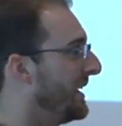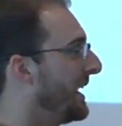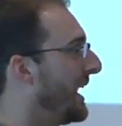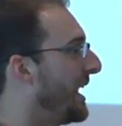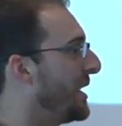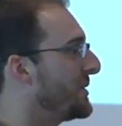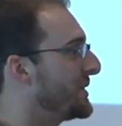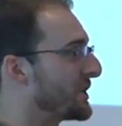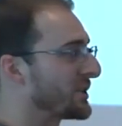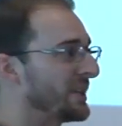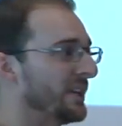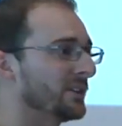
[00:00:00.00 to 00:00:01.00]
Uh, the
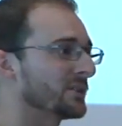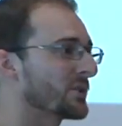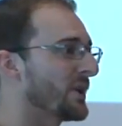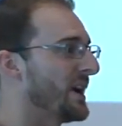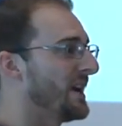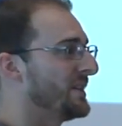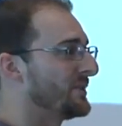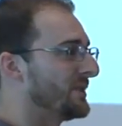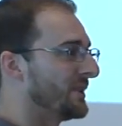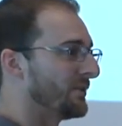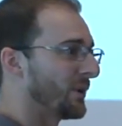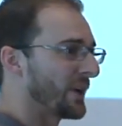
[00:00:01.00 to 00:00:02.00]
skilled trades,
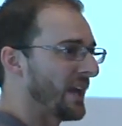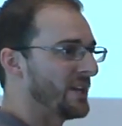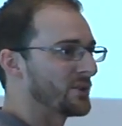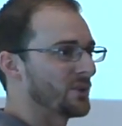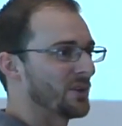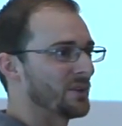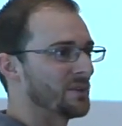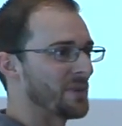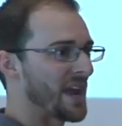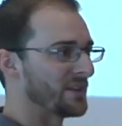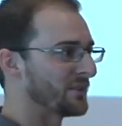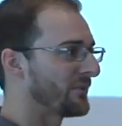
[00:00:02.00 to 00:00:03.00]
the vocation, the
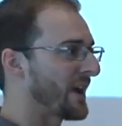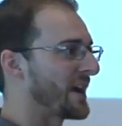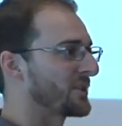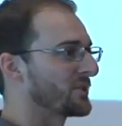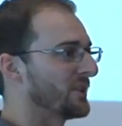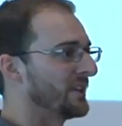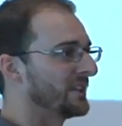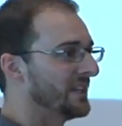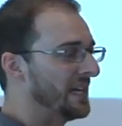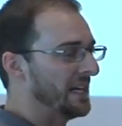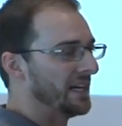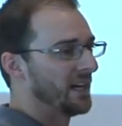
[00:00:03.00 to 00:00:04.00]

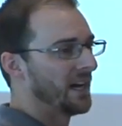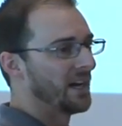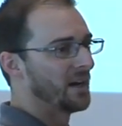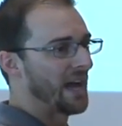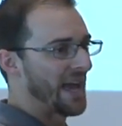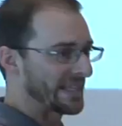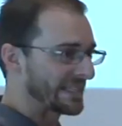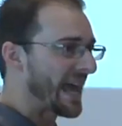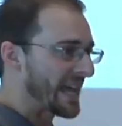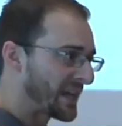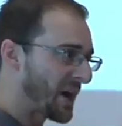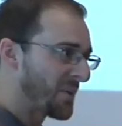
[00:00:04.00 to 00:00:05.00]
manufacturing, uh, as
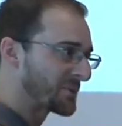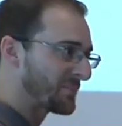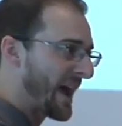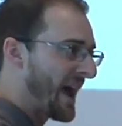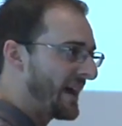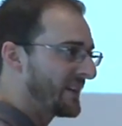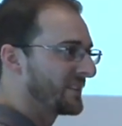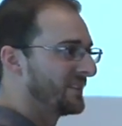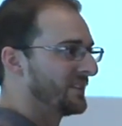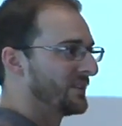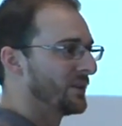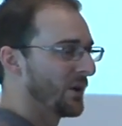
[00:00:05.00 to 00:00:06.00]
that comes back,
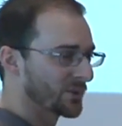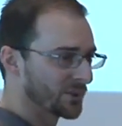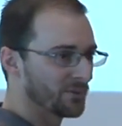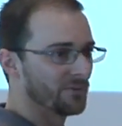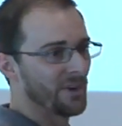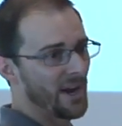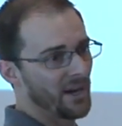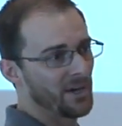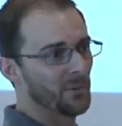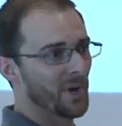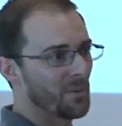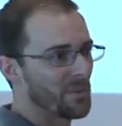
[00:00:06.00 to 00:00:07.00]
those are very
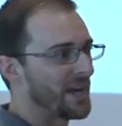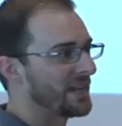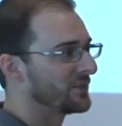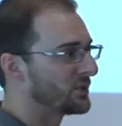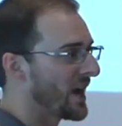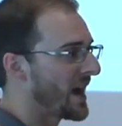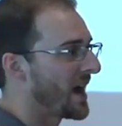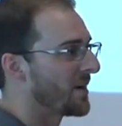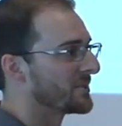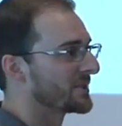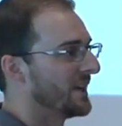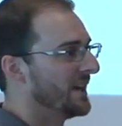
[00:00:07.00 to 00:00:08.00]
well-paying
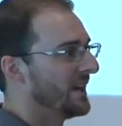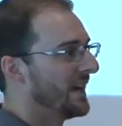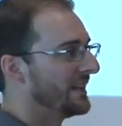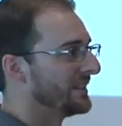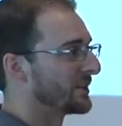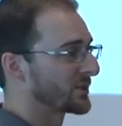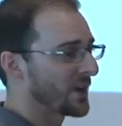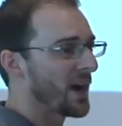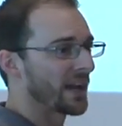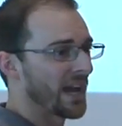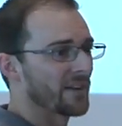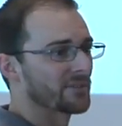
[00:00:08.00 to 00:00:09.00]
jobs and they're
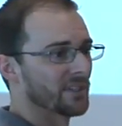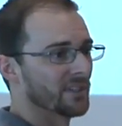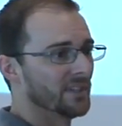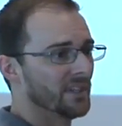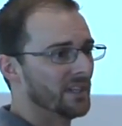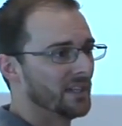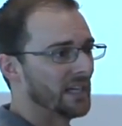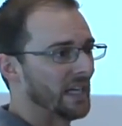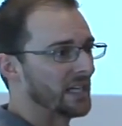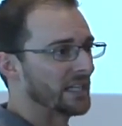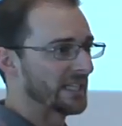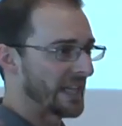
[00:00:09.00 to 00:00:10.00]
sought after.
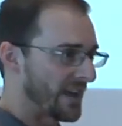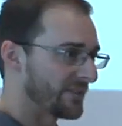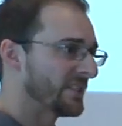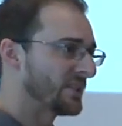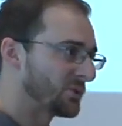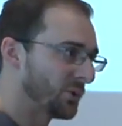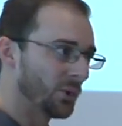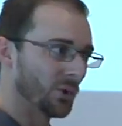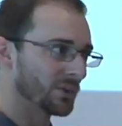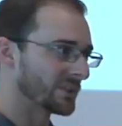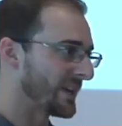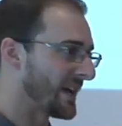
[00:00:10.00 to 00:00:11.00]
Uh, as these
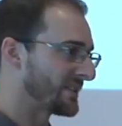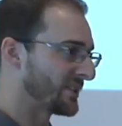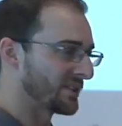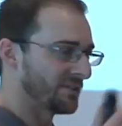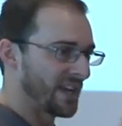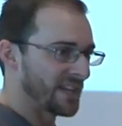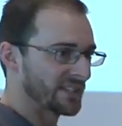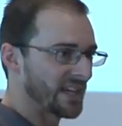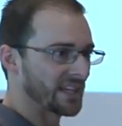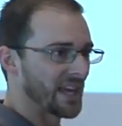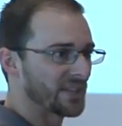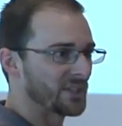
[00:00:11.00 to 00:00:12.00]
tools and as this advanced
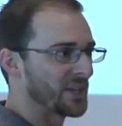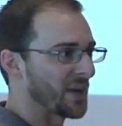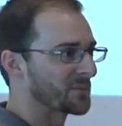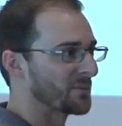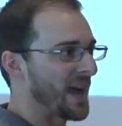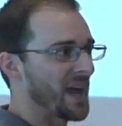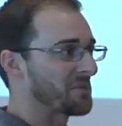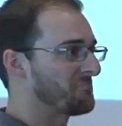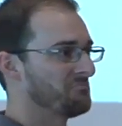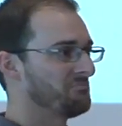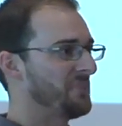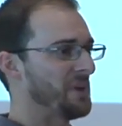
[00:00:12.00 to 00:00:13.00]
technology comes
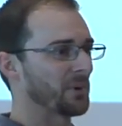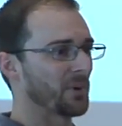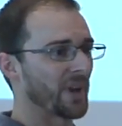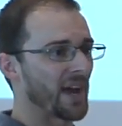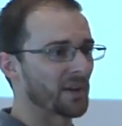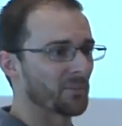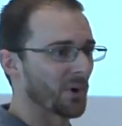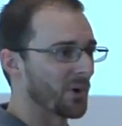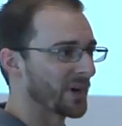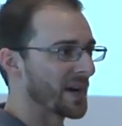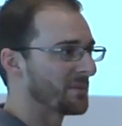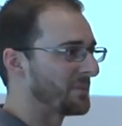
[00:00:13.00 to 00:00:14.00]
back, people don't know how to
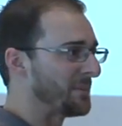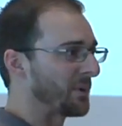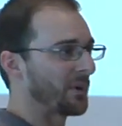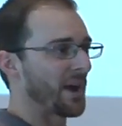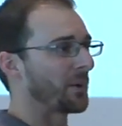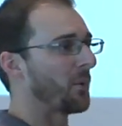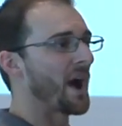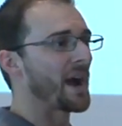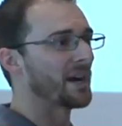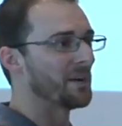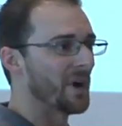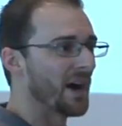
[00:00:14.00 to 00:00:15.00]
program and people don't know how to
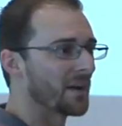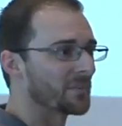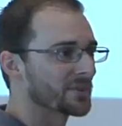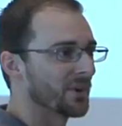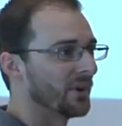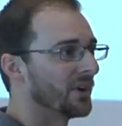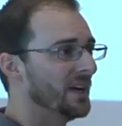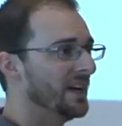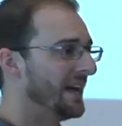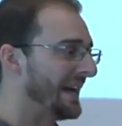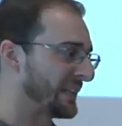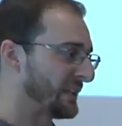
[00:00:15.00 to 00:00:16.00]
wire them up. So
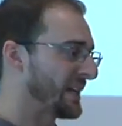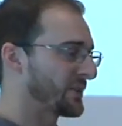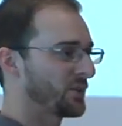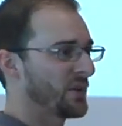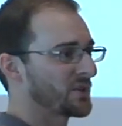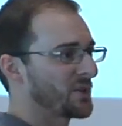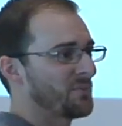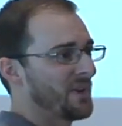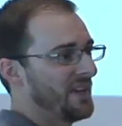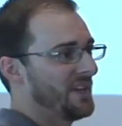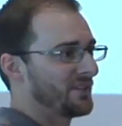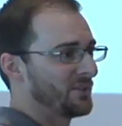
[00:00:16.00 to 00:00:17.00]
an electrician
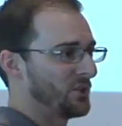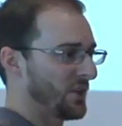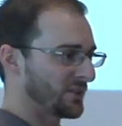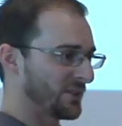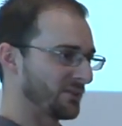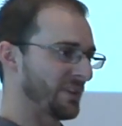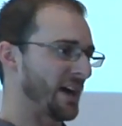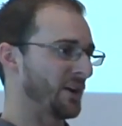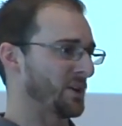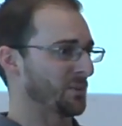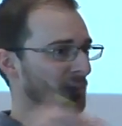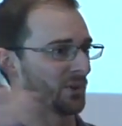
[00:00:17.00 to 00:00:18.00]
is just as
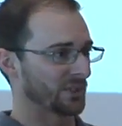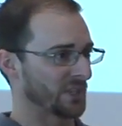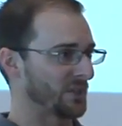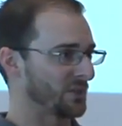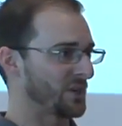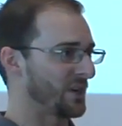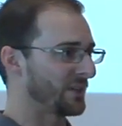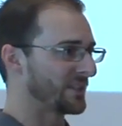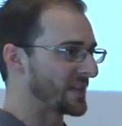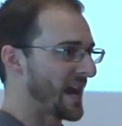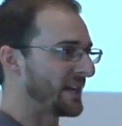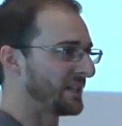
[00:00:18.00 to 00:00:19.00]
valuable as the engineer
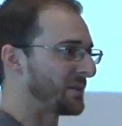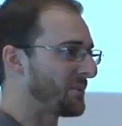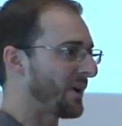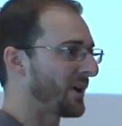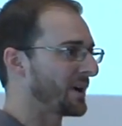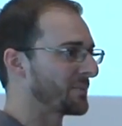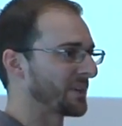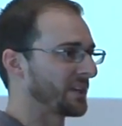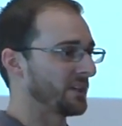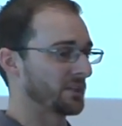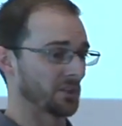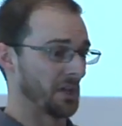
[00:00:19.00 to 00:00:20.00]
designing the part
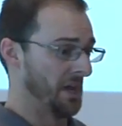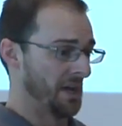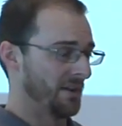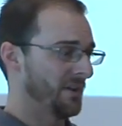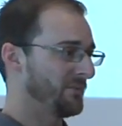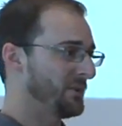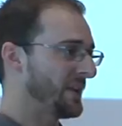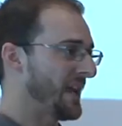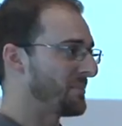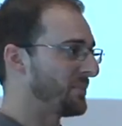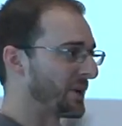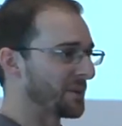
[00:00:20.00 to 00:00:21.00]
because if you
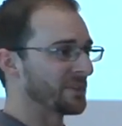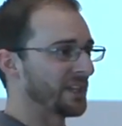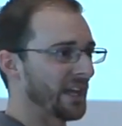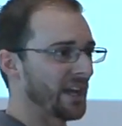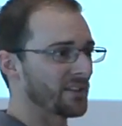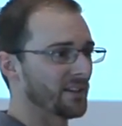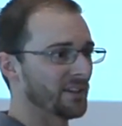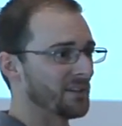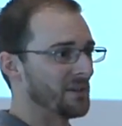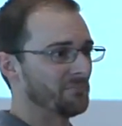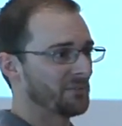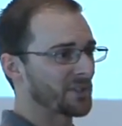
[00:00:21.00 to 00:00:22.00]
can't put them together,
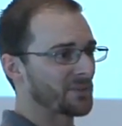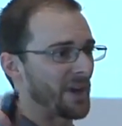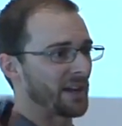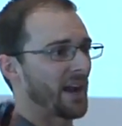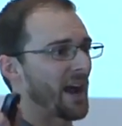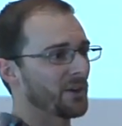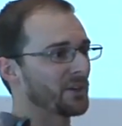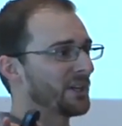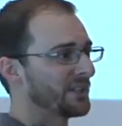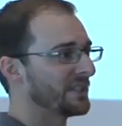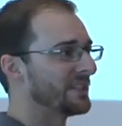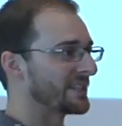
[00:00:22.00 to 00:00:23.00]
it doesn't matter how
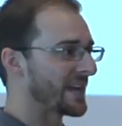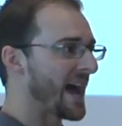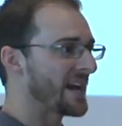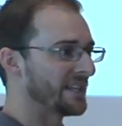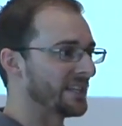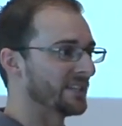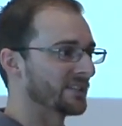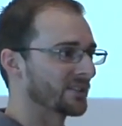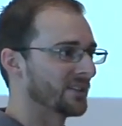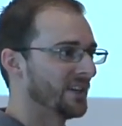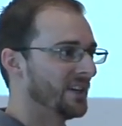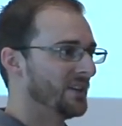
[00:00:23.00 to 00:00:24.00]
good the design is,
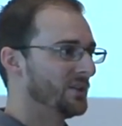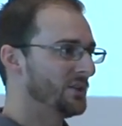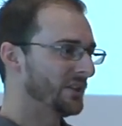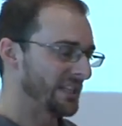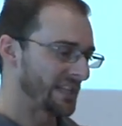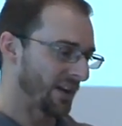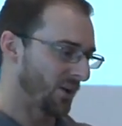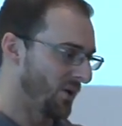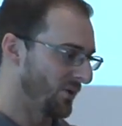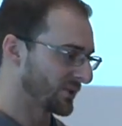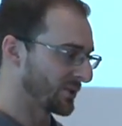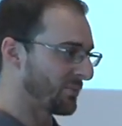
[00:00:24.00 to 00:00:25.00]
you need that
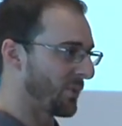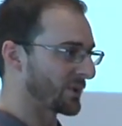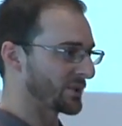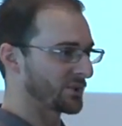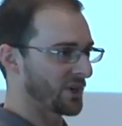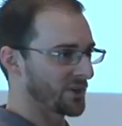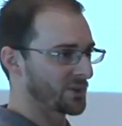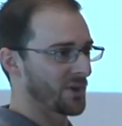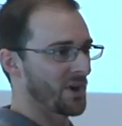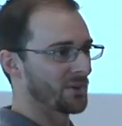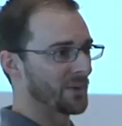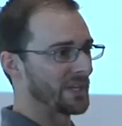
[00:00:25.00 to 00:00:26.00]
whole support structure
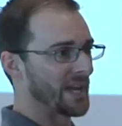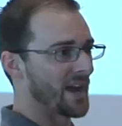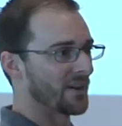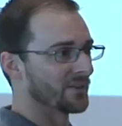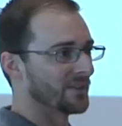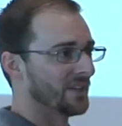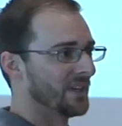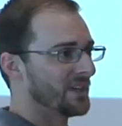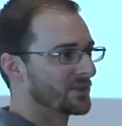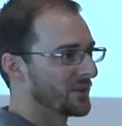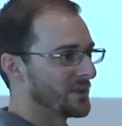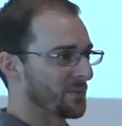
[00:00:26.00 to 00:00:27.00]
all the way down.
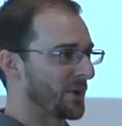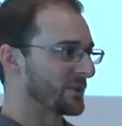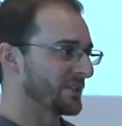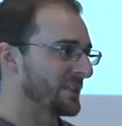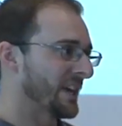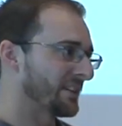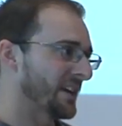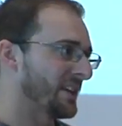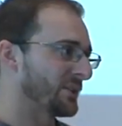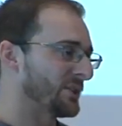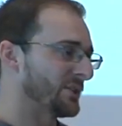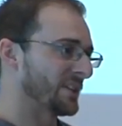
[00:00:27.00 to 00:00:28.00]
So the emerging
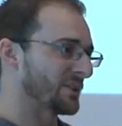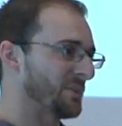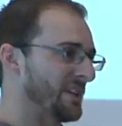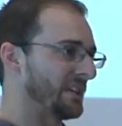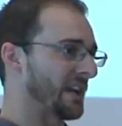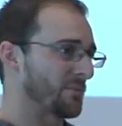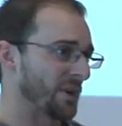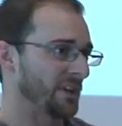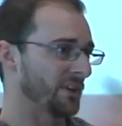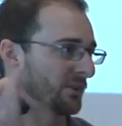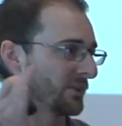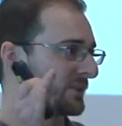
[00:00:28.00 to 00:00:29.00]
technologies doesn't mean that everybody
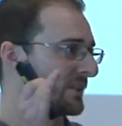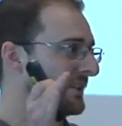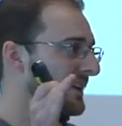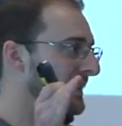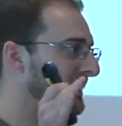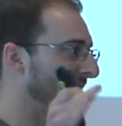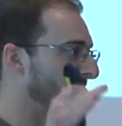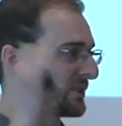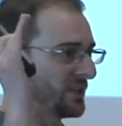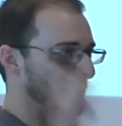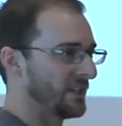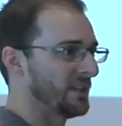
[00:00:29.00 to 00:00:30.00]
goes and, and has
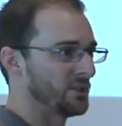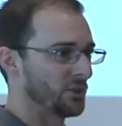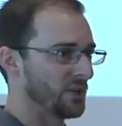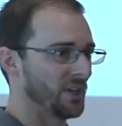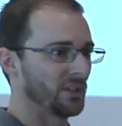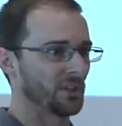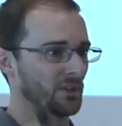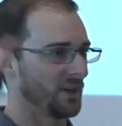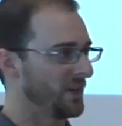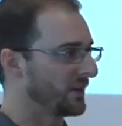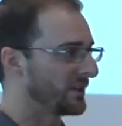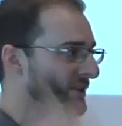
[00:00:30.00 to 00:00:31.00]
to get an engineering
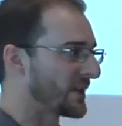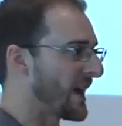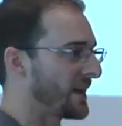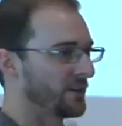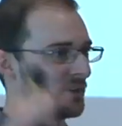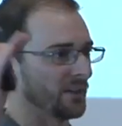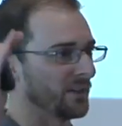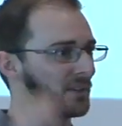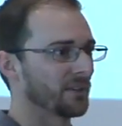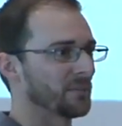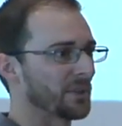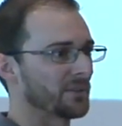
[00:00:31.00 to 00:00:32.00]
degree or designer
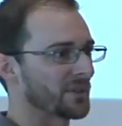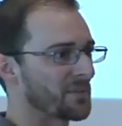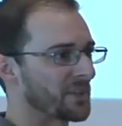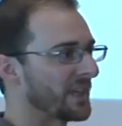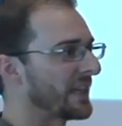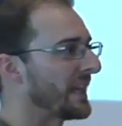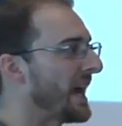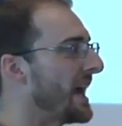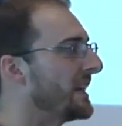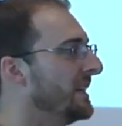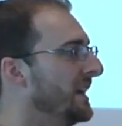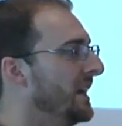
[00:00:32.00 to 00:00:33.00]
or something like
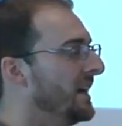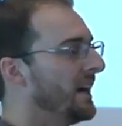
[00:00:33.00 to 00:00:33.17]
that.